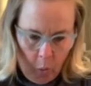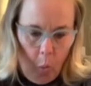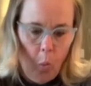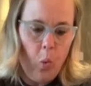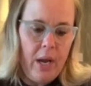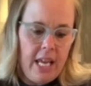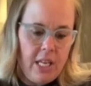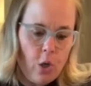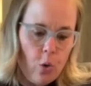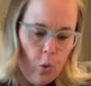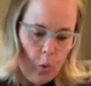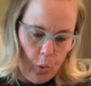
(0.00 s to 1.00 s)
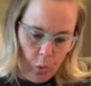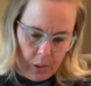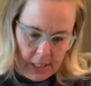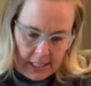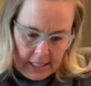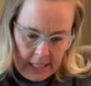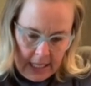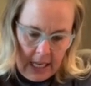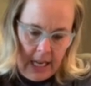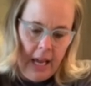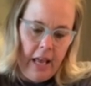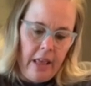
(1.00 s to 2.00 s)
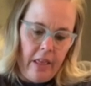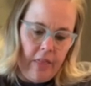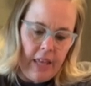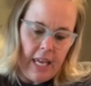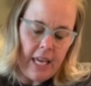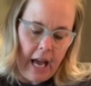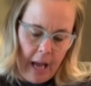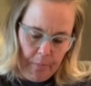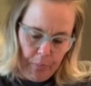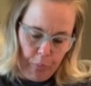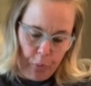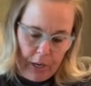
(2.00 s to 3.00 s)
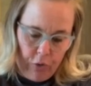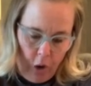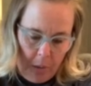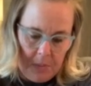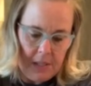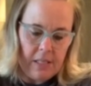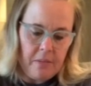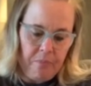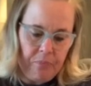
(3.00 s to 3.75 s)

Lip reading: we use the breadcrumbs